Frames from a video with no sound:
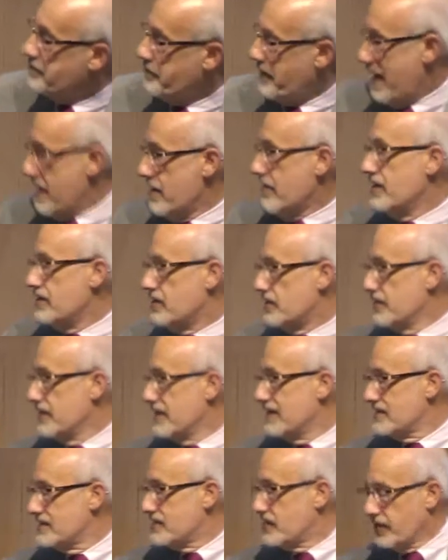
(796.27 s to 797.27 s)
Parenthood
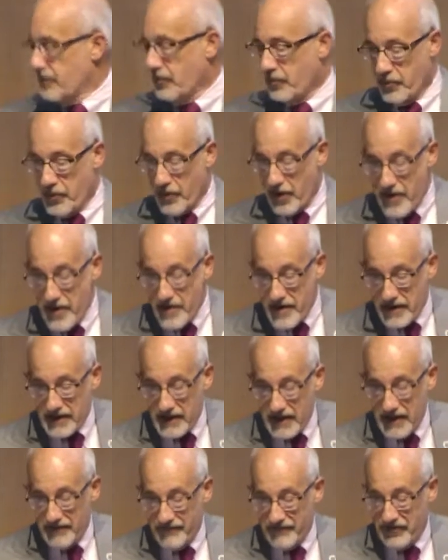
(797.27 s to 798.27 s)
as the work
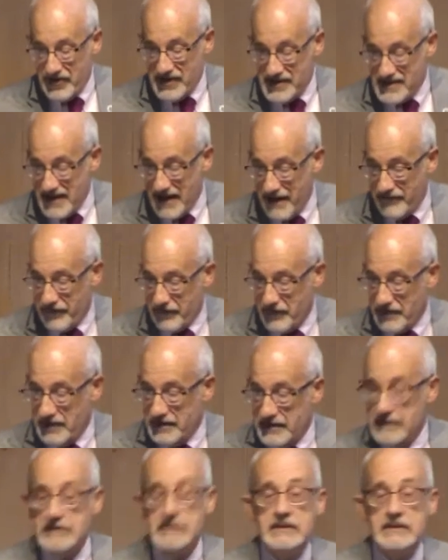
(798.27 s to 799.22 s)
of the devil,